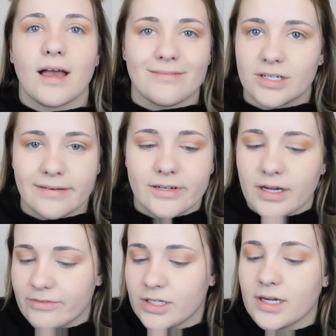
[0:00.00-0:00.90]

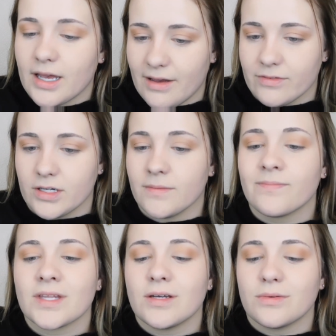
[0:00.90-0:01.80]
ever,
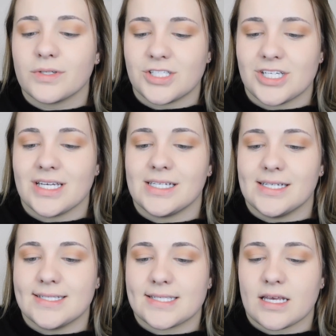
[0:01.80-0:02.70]
which
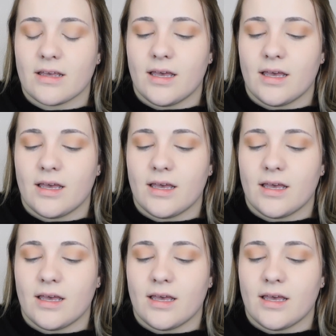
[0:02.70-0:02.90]
is